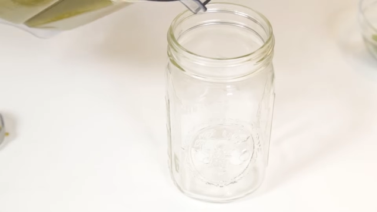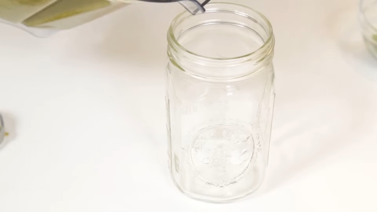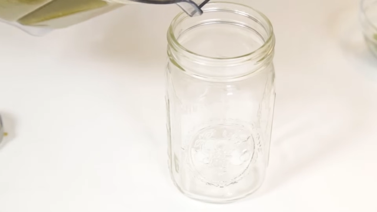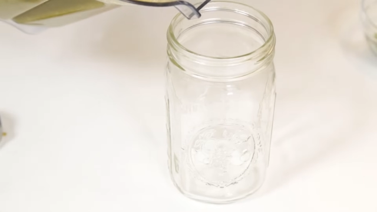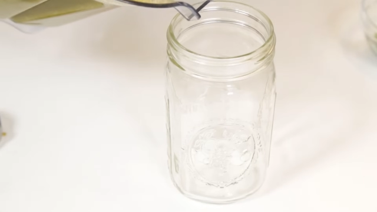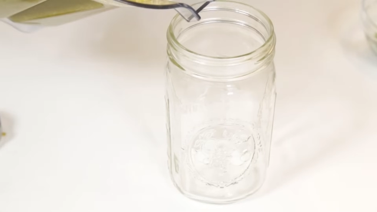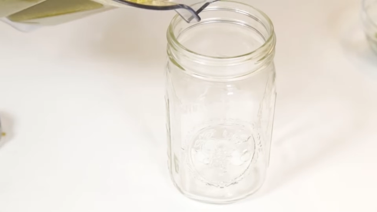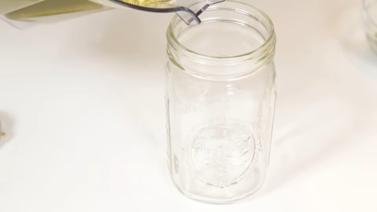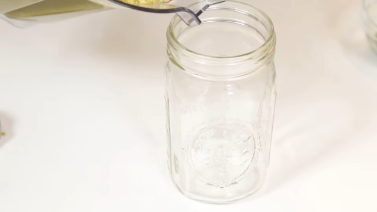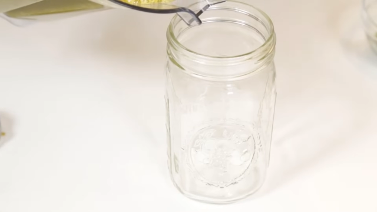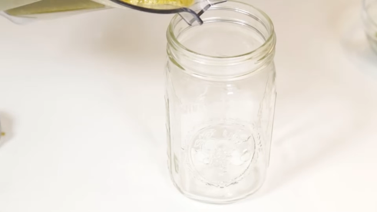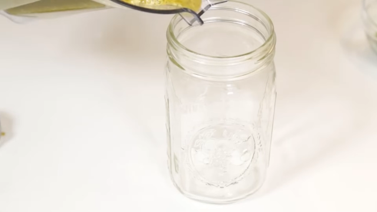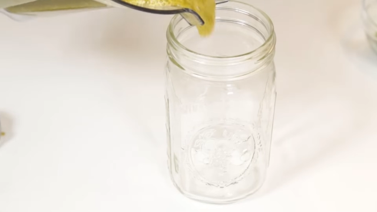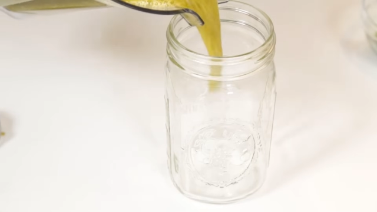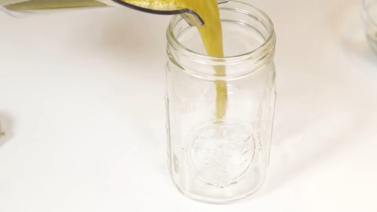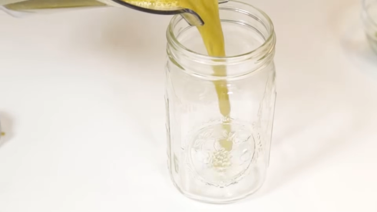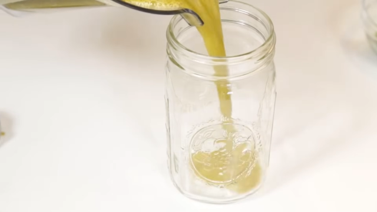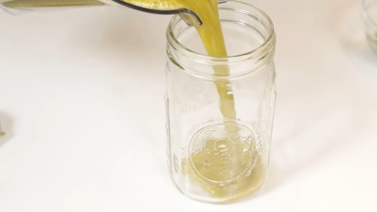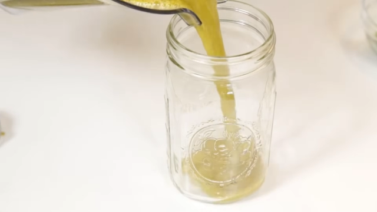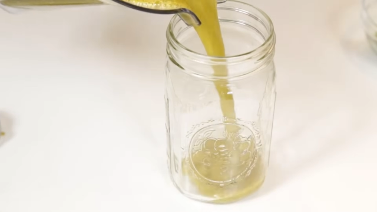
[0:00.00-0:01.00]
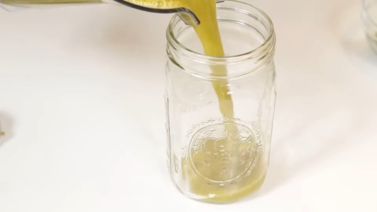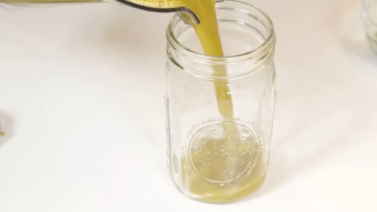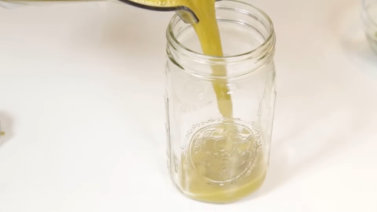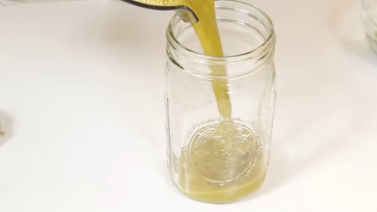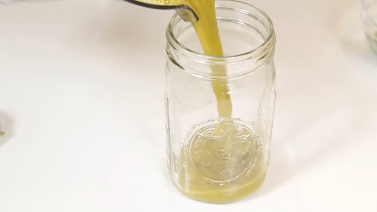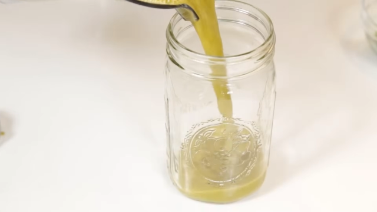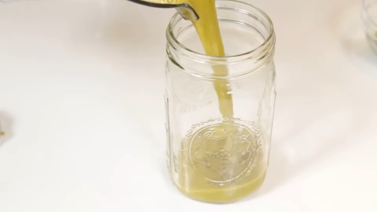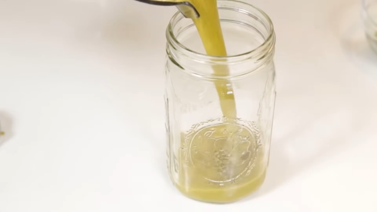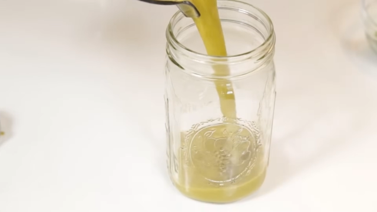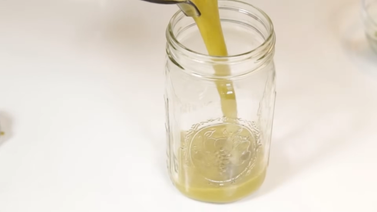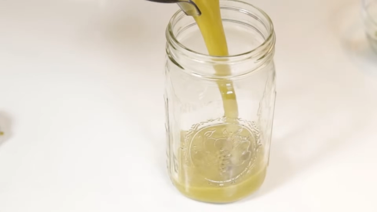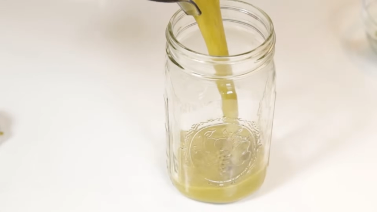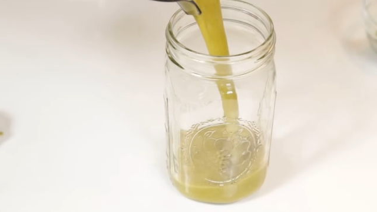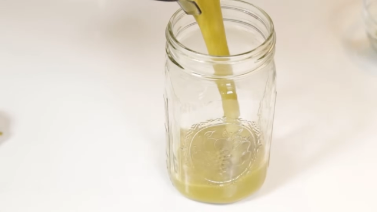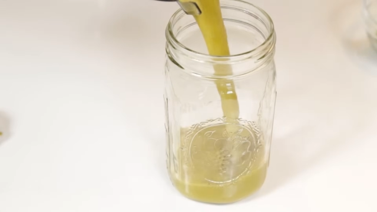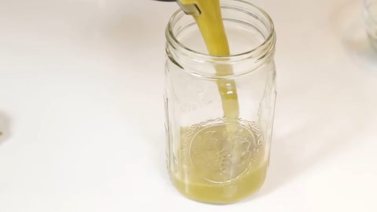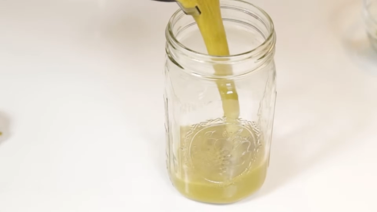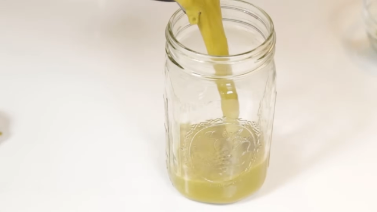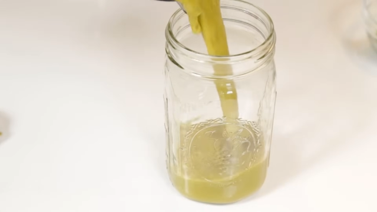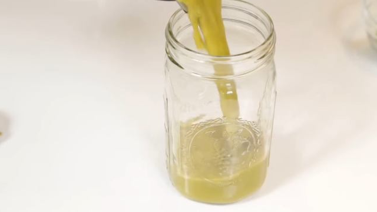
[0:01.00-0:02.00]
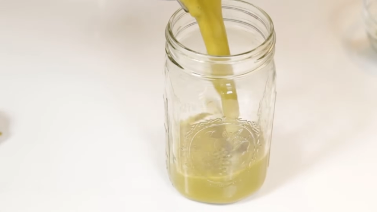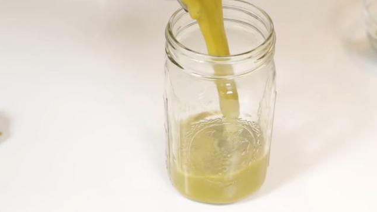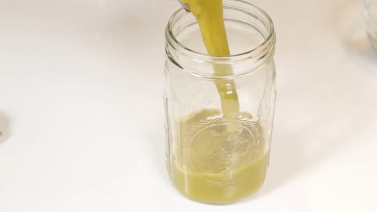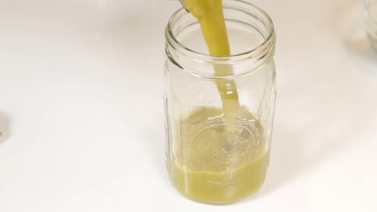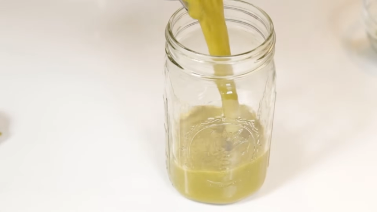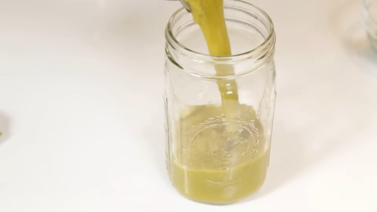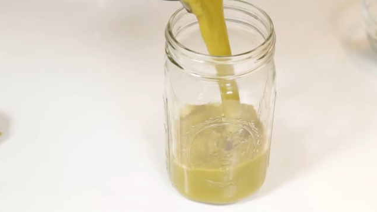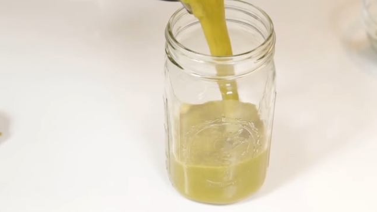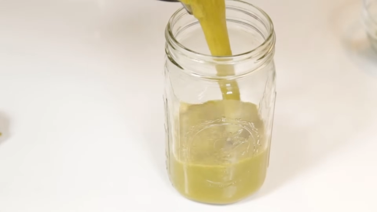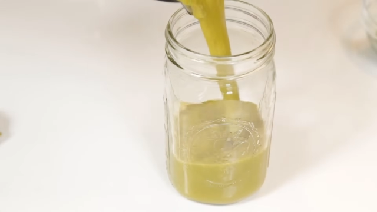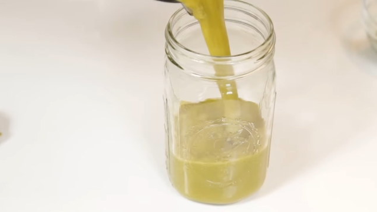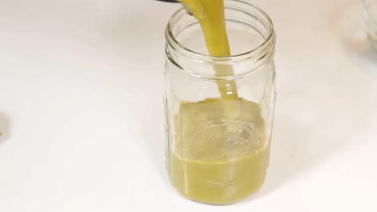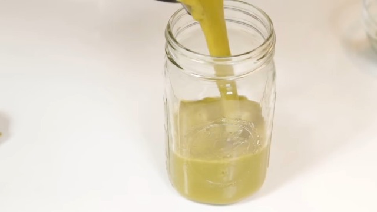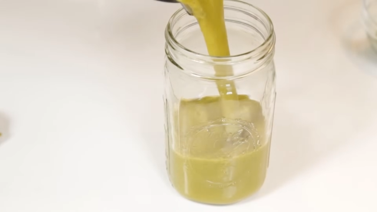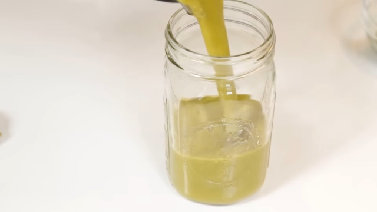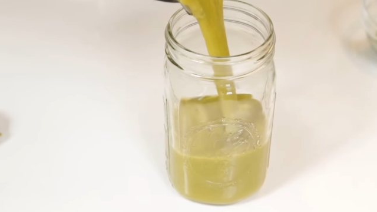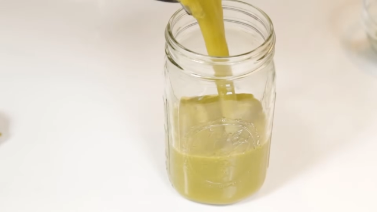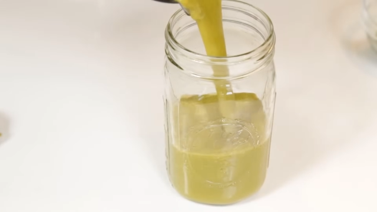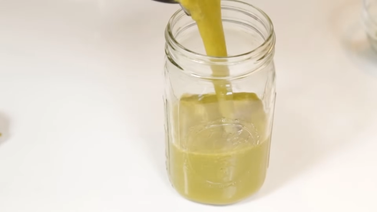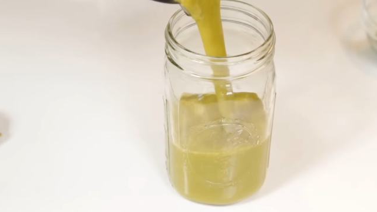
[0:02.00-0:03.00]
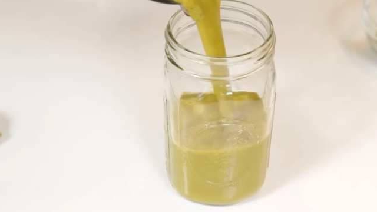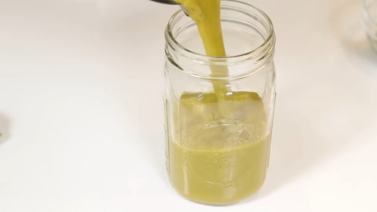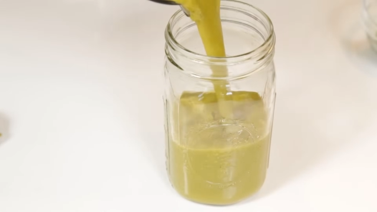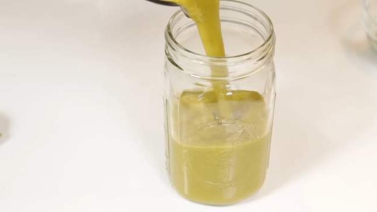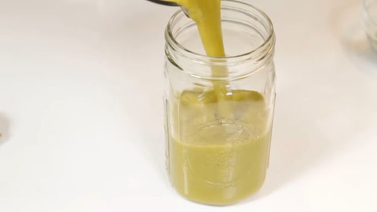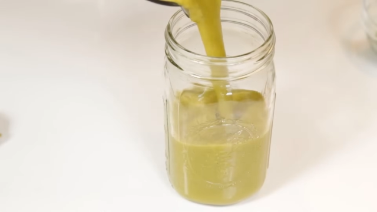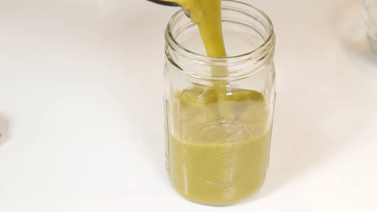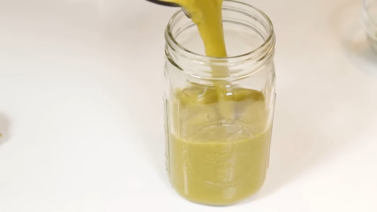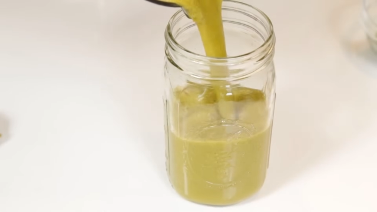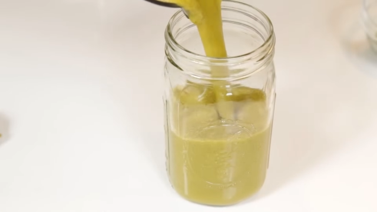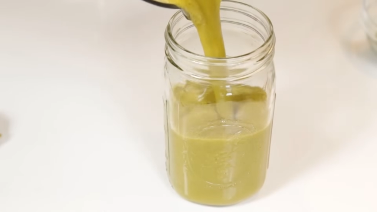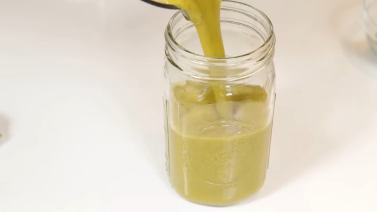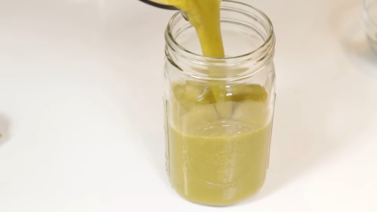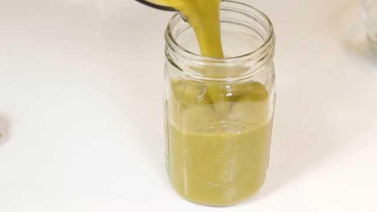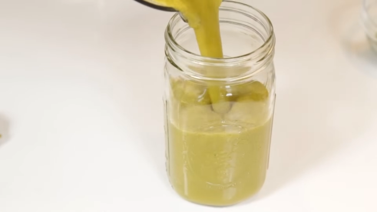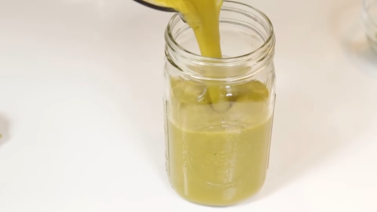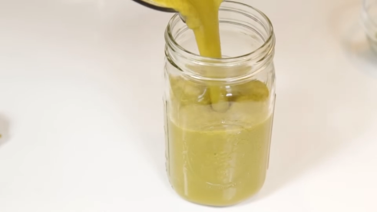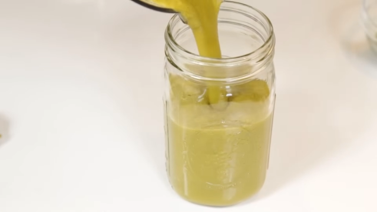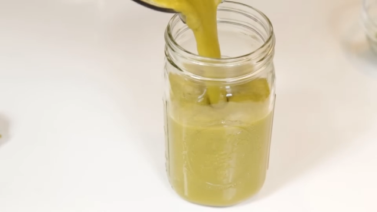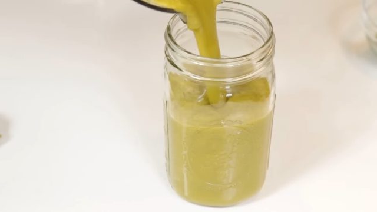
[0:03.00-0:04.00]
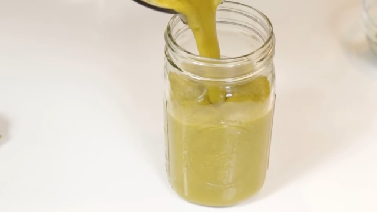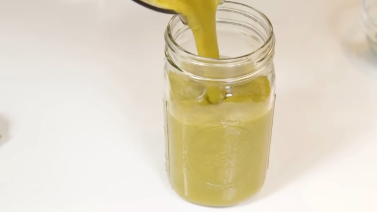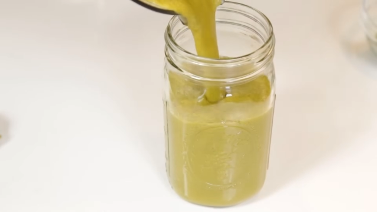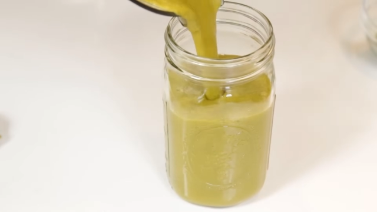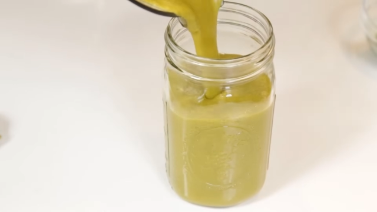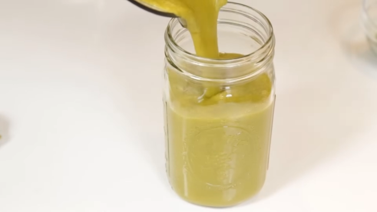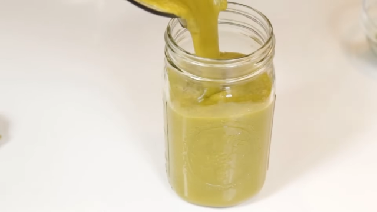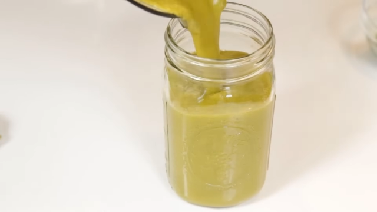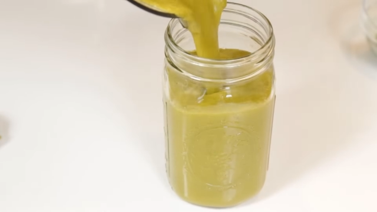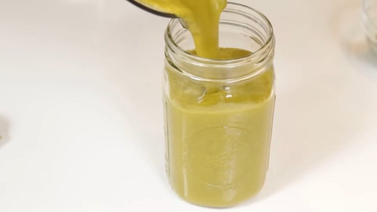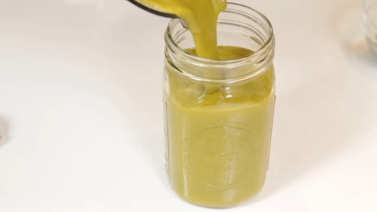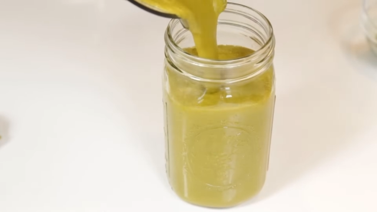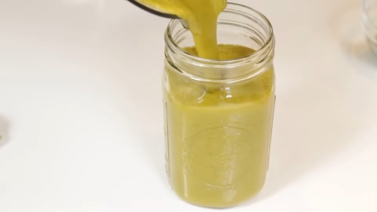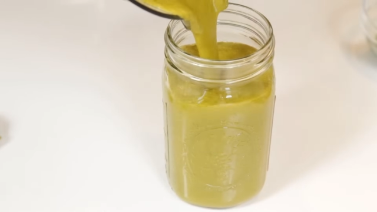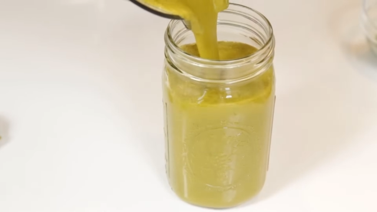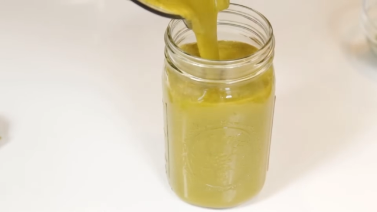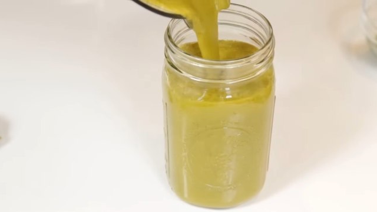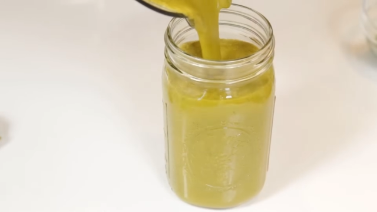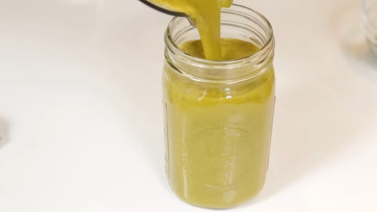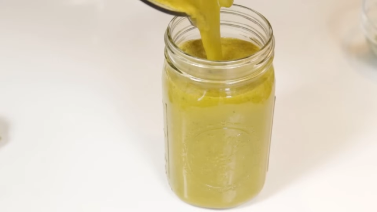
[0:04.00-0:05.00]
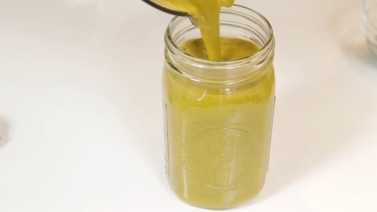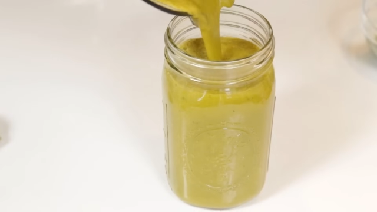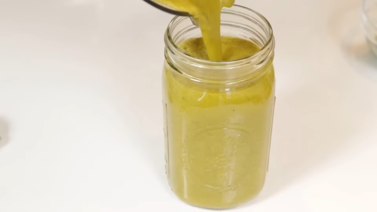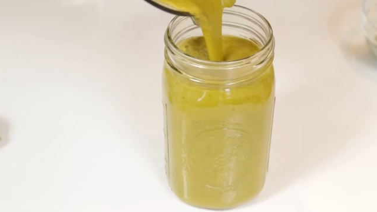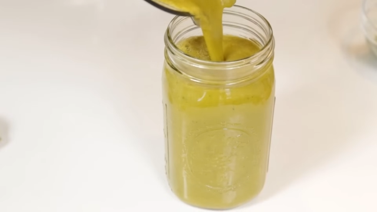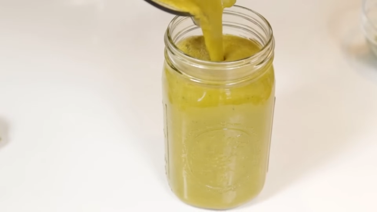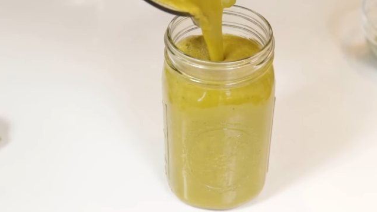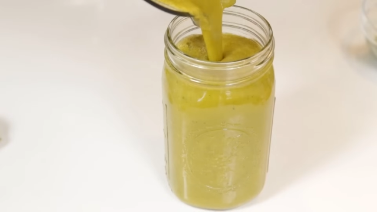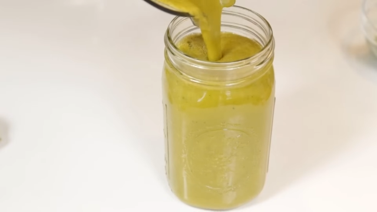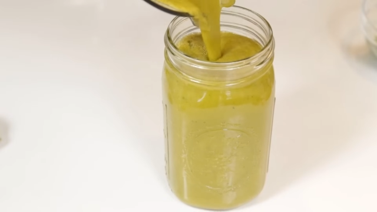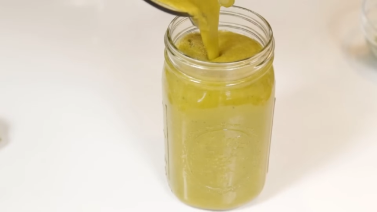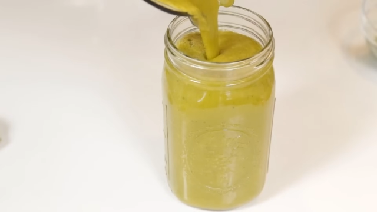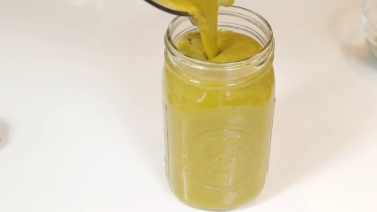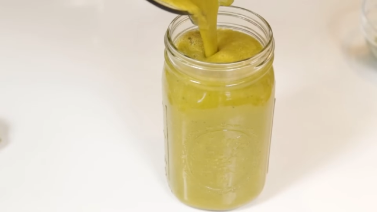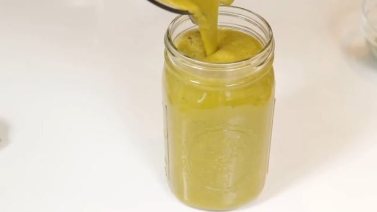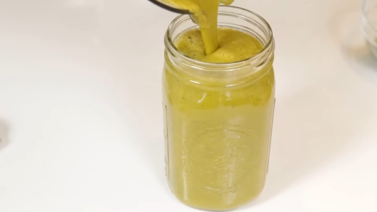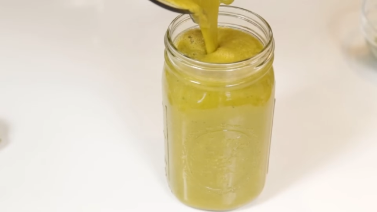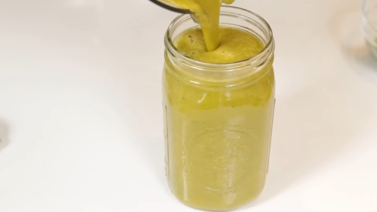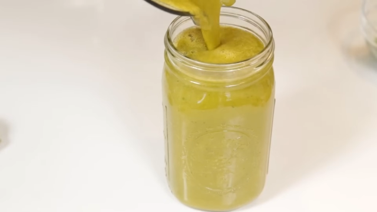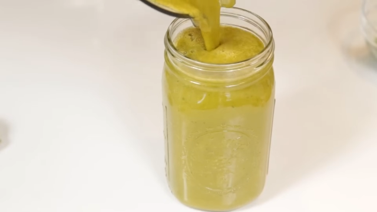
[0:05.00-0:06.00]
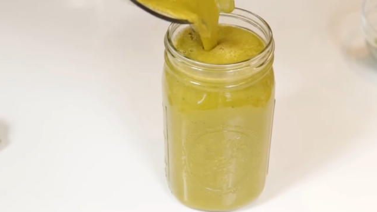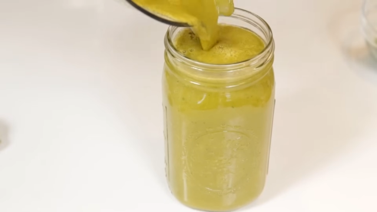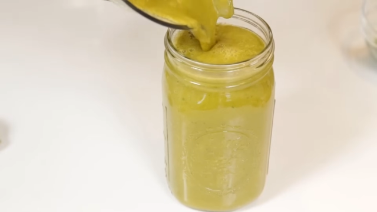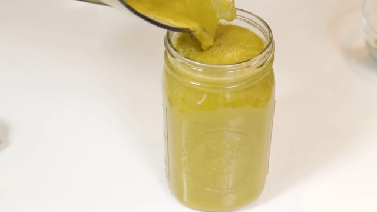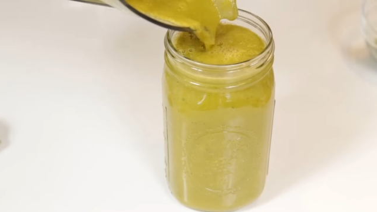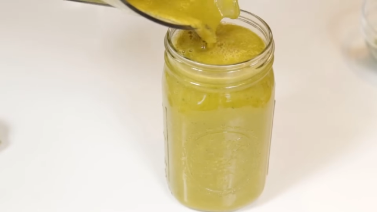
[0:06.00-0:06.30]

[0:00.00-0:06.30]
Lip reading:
Nobody's mouth can be seen.